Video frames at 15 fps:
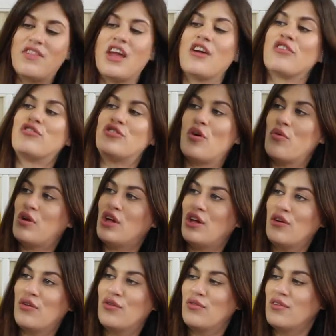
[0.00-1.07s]
They are so
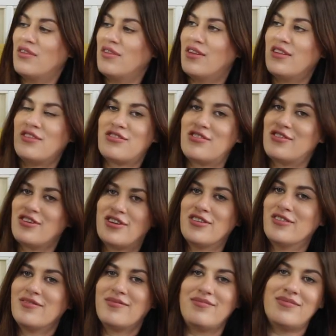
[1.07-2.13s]
cute.
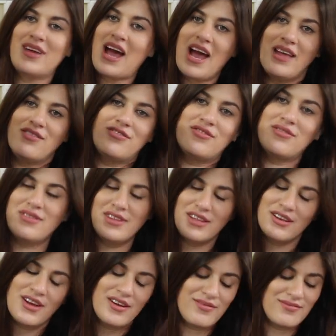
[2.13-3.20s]
I just,
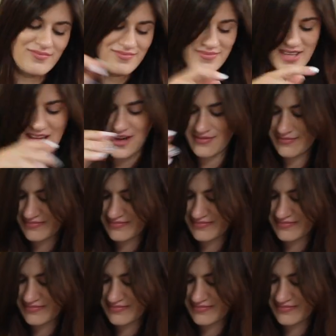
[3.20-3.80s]
you know, yeah.